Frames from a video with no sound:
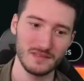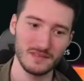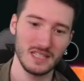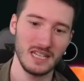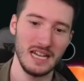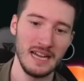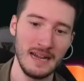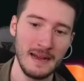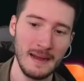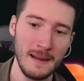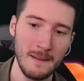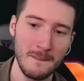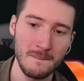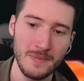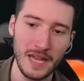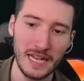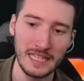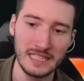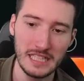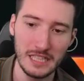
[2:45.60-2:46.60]

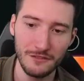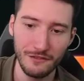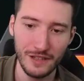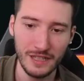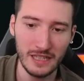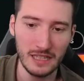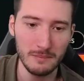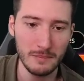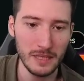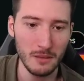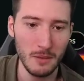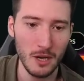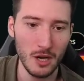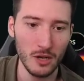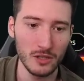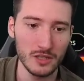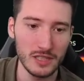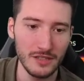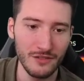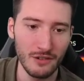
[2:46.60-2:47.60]
I did think a bit
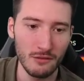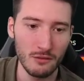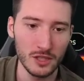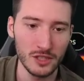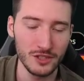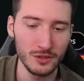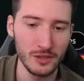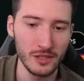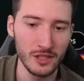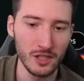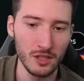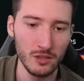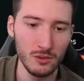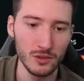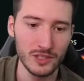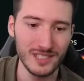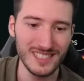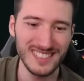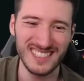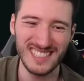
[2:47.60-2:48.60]
about if I wanted to
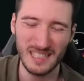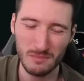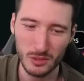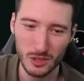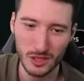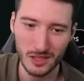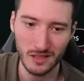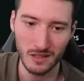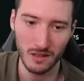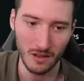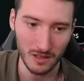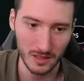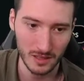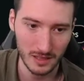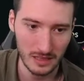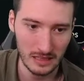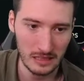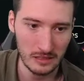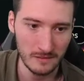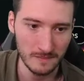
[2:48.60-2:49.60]
include temporary
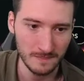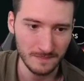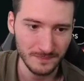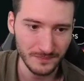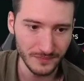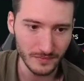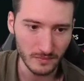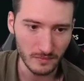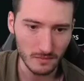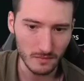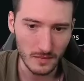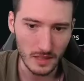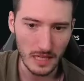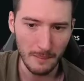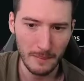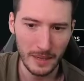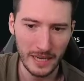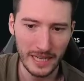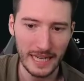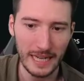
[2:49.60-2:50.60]
lockdown,
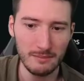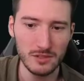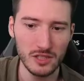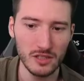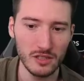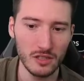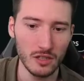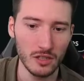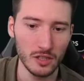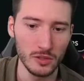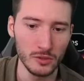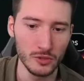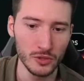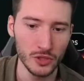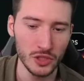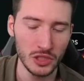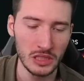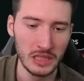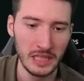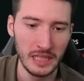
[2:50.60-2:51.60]
but I came to the
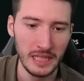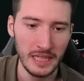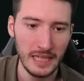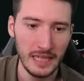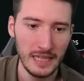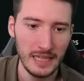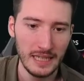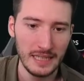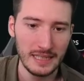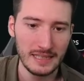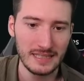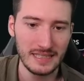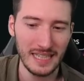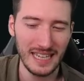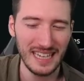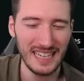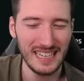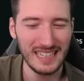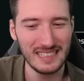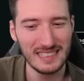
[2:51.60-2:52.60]
conclusion
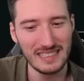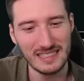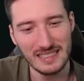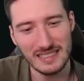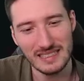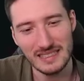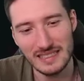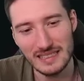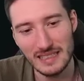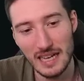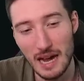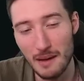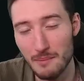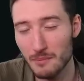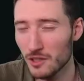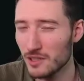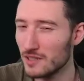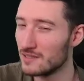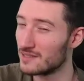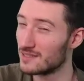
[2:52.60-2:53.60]
that I'm
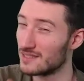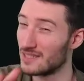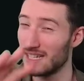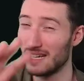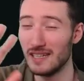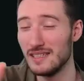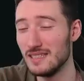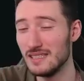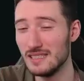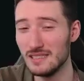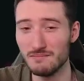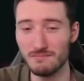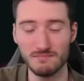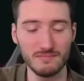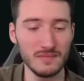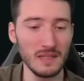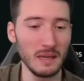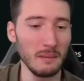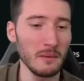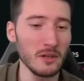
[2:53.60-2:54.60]
not
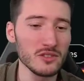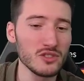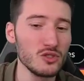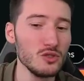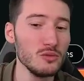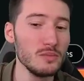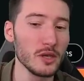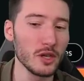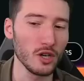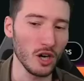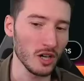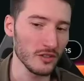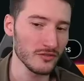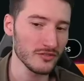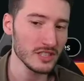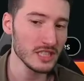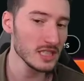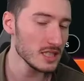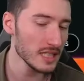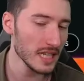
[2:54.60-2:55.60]
super
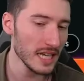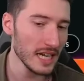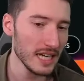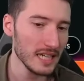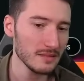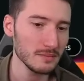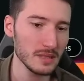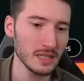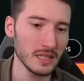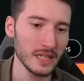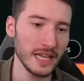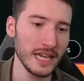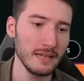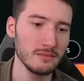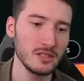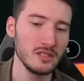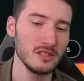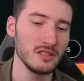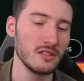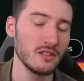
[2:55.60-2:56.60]
confident in that, but I came
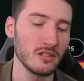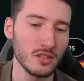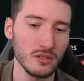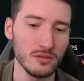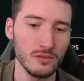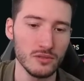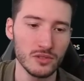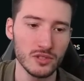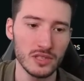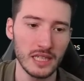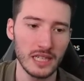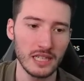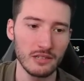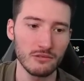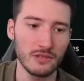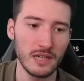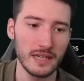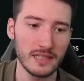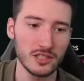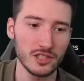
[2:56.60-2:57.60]
to the conclusion that I'd
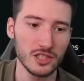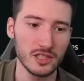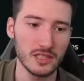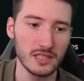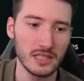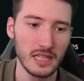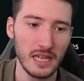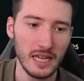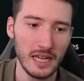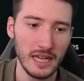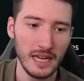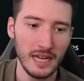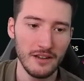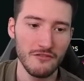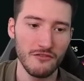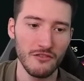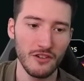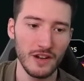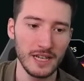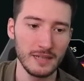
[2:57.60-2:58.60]
rather just
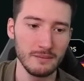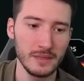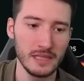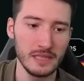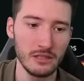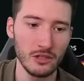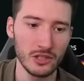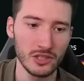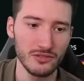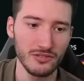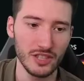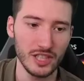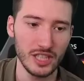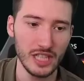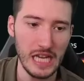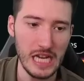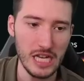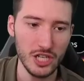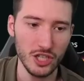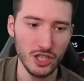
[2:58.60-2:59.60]
find me
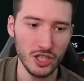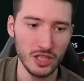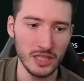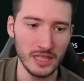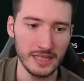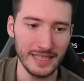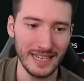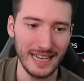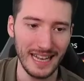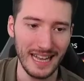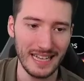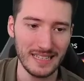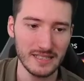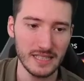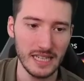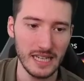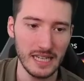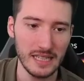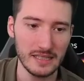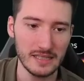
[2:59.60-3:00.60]
Ossification and Glass
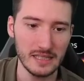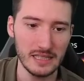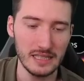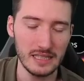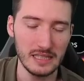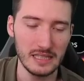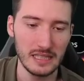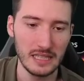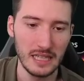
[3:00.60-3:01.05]
Casket